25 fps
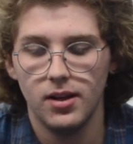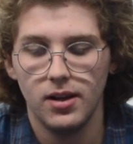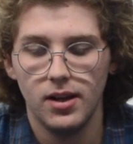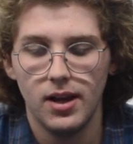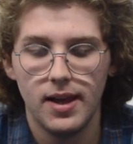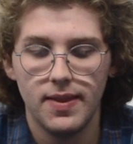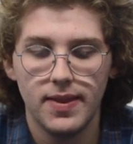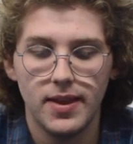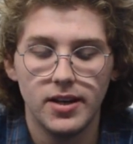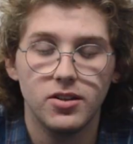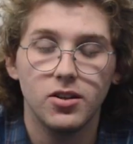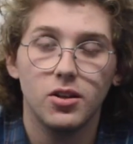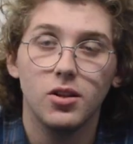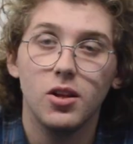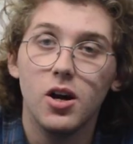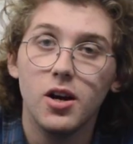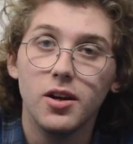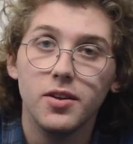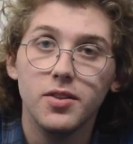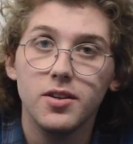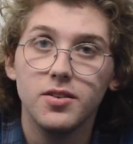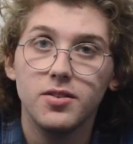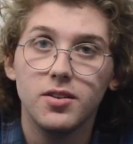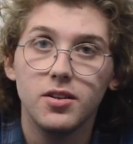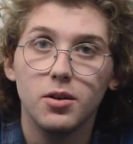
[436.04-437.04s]
And then to
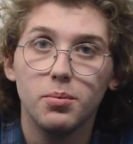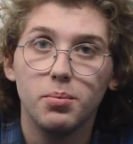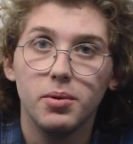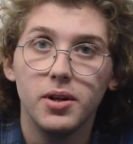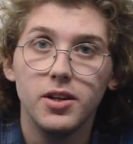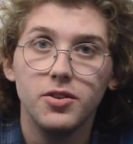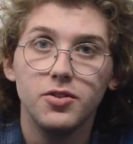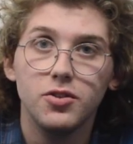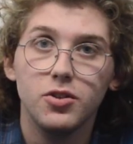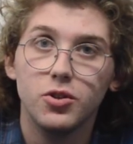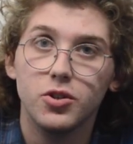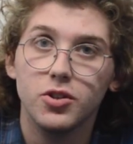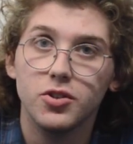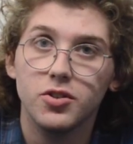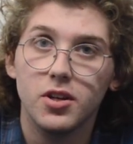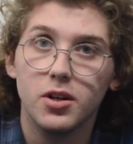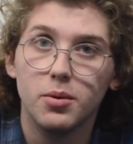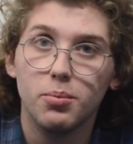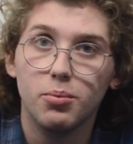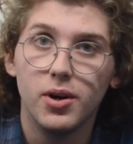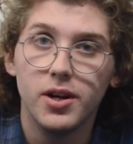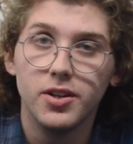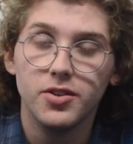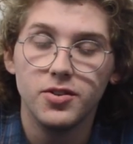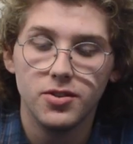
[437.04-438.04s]
lock this into place, you're just going
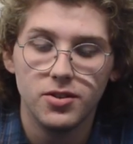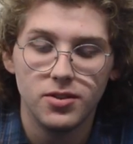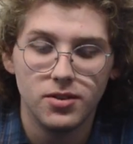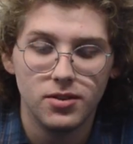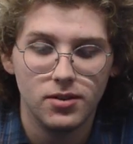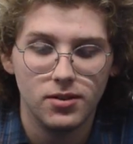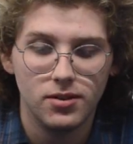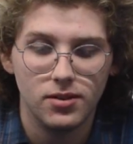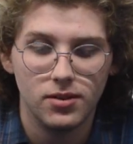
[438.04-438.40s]
to press,